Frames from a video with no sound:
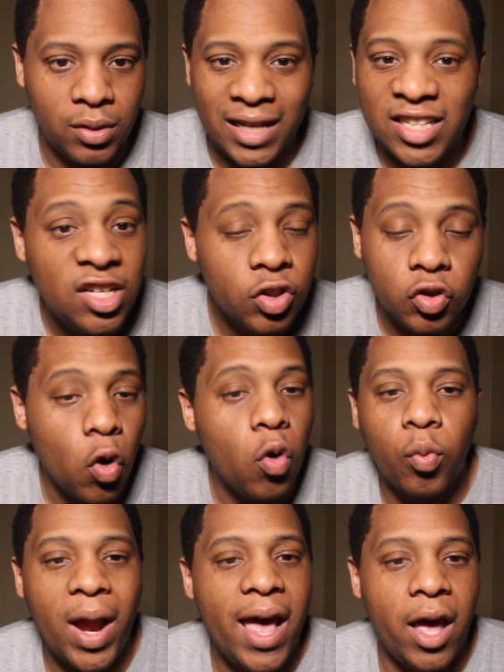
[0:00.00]
Like, they just
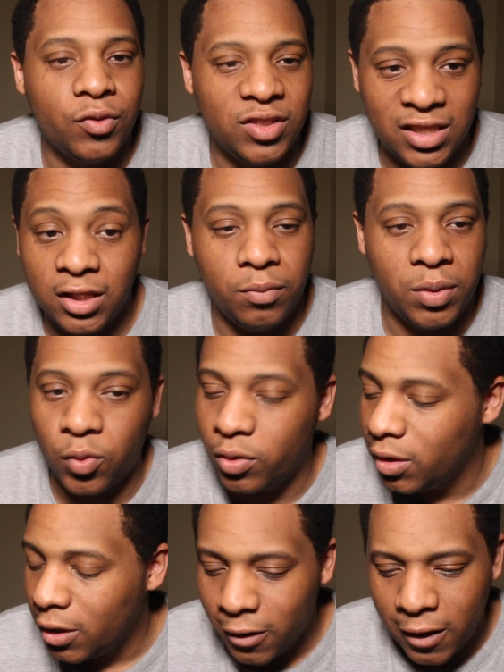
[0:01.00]
go around killing people.